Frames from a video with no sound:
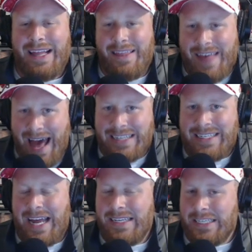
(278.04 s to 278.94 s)
That
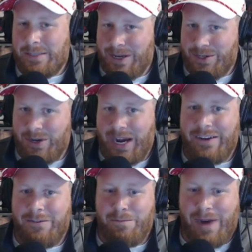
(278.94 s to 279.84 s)
takes a special kind
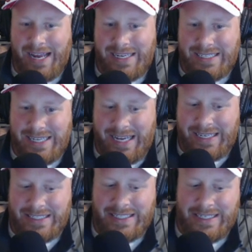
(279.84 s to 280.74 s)
of
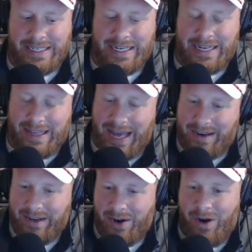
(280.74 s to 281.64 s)
mindset that,
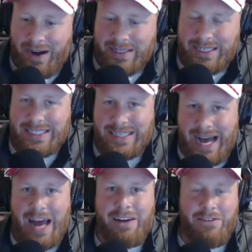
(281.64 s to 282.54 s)
honestly is
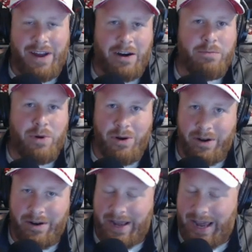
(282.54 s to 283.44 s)
not fair to put
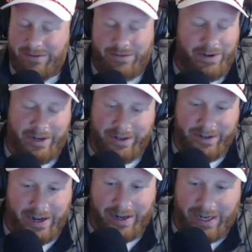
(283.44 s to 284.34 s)
on every
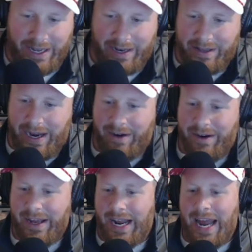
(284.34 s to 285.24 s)
kid in the
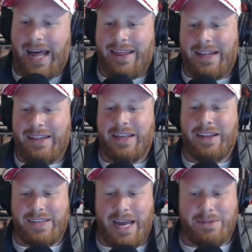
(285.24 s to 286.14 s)
area. And I think that
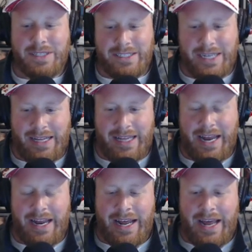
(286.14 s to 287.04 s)
Sampson saying
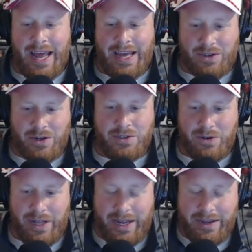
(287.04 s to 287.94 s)
that has
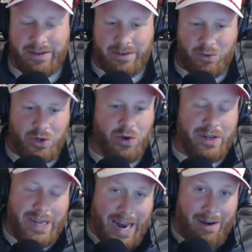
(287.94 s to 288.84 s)
also what you
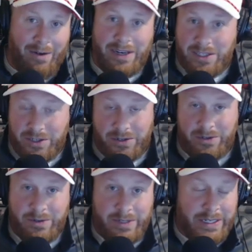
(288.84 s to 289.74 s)
could carry to,